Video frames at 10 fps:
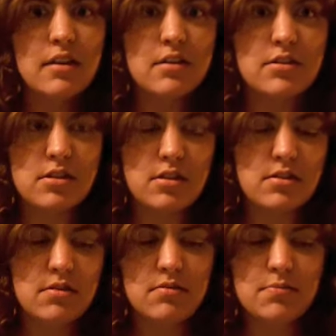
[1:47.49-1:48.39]
there's
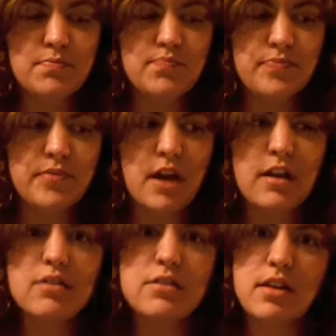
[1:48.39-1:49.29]
just
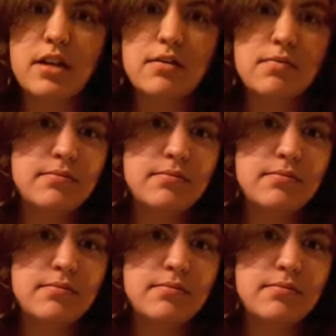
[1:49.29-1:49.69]
colors that